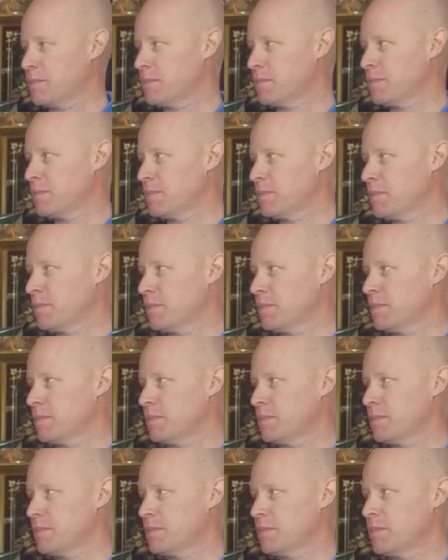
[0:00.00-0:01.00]

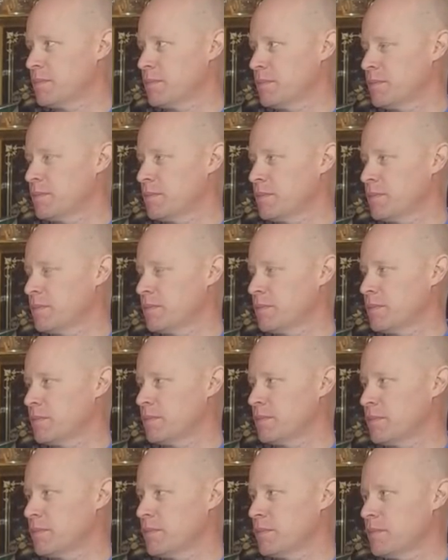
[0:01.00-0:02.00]

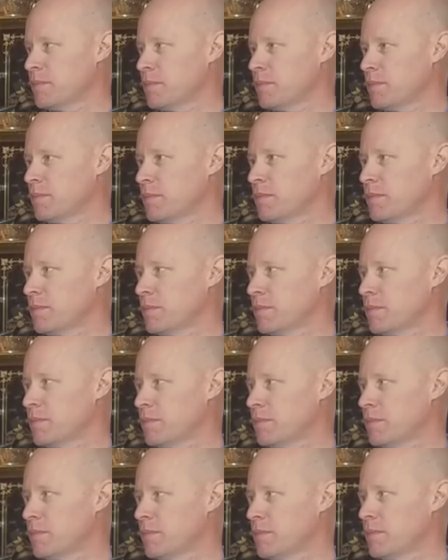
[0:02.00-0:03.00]

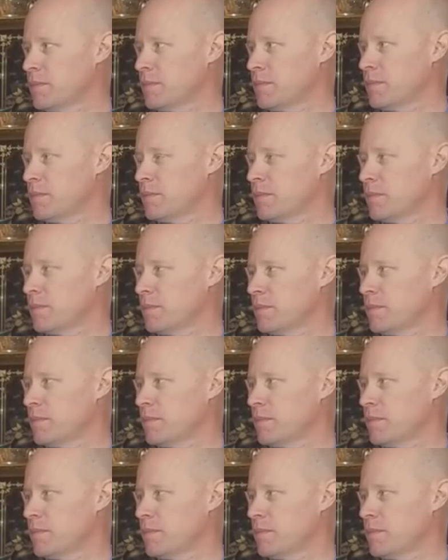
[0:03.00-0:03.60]
This person isn't speaking.